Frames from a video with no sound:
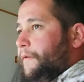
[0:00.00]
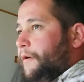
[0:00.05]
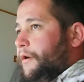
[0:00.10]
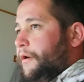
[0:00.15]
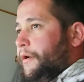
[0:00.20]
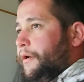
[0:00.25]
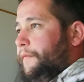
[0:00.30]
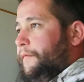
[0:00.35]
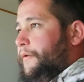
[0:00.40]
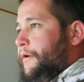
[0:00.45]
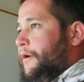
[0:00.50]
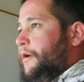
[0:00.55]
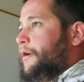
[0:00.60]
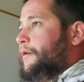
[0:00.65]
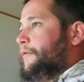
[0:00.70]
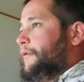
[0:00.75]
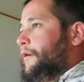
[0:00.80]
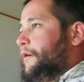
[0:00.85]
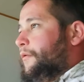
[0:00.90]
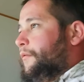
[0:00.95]
vlog I've done
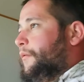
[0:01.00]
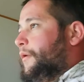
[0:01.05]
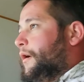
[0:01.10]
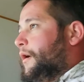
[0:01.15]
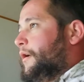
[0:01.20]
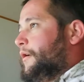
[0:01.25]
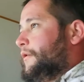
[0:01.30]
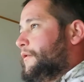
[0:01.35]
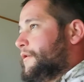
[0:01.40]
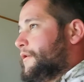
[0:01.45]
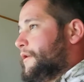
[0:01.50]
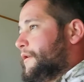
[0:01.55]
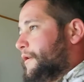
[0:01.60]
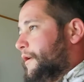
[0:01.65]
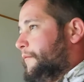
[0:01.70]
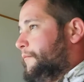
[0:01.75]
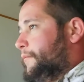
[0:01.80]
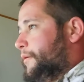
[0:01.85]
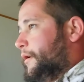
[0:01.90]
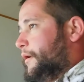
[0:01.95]
in a while since
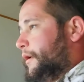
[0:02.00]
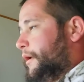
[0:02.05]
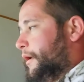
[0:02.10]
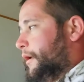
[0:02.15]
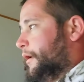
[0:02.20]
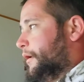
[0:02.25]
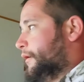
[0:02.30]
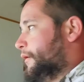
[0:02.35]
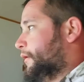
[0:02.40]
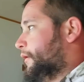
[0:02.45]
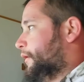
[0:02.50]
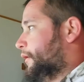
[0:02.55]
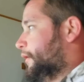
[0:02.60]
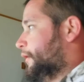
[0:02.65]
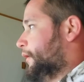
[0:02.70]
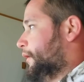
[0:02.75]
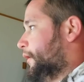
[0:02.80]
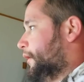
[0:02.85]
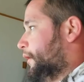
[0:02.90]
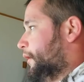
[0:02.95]
I've been here.
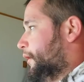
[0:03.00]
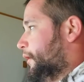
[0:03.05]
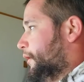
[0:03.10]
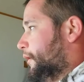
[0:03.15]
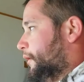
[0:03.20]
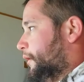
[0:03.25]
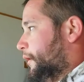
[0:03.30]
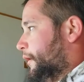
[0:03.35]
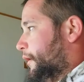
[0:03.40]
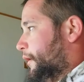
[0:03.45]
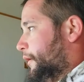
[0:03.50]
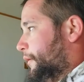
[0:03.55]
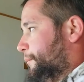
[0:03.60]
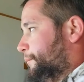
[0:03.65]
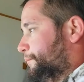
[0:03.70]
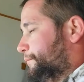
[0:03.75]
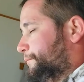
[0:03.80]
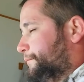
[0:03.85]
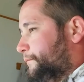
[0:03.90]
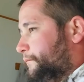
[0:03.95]
Um,
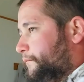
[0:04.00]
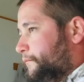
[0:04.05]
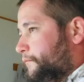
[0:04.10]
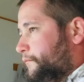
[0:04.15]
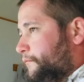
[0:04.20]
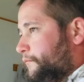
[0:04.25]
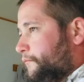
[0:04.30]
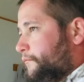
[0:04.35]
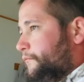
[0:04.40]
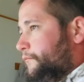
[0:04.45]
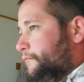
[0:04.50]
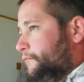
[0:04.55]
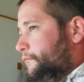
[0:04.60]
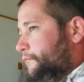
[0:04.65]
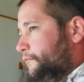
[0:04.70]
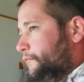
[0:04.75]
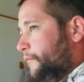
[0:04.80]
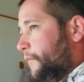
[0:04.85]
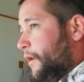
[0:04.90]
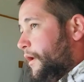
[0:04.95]

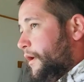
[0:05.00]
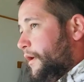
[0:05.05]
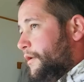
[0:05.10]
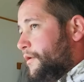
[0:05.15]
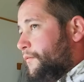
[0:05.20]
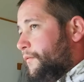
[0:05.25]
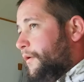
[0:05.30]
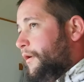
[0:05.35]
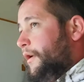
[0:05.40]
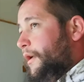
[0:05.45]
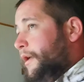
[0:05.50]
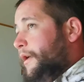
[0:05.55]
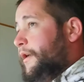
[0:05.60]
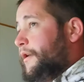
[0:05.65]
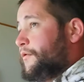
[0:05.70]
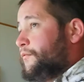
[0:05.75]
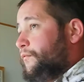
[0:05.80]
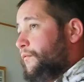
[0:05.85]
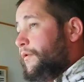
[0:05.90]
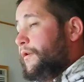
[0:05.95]
it's really,
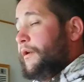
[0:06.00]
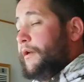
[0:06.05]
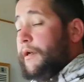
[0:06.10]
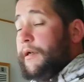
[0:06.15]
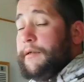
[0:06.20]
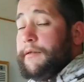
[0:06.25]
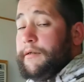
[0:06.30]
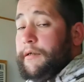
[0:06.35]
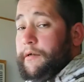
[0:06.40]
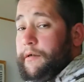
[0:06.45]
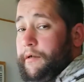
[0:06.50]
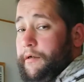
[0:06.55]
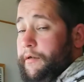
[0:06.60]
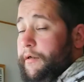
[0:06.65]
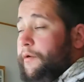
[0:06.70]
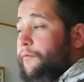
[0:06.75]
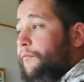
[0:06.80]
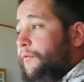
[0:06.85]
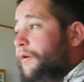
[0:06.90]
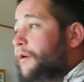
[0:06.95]
it's really nice out here.
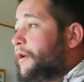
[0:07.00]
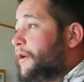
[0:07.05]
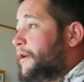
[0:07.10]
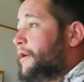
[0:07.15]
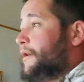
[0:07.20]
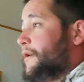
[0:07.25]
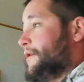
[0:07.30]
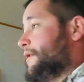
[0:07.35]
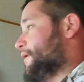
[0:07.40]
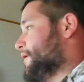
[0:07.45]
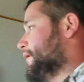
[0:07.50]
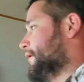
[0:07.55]
It really is.